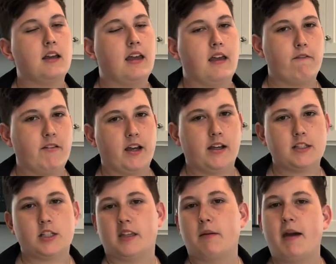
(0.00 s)
it varies
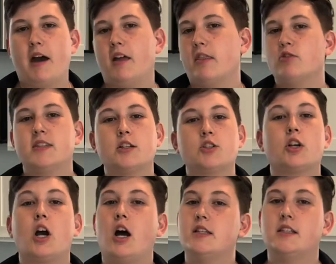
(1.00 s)
on the amount, and those things are
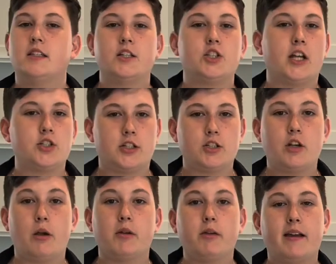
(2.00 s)
constantly changing. So I
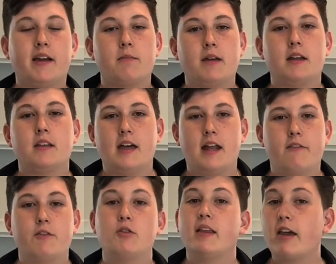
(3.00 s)
really recommend that if
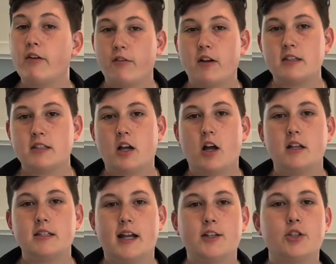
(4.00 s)
you'd like for us to
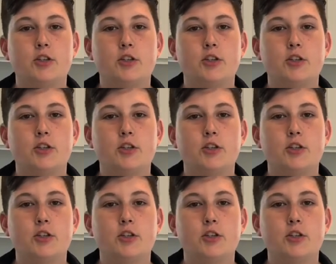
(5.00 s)
contact you,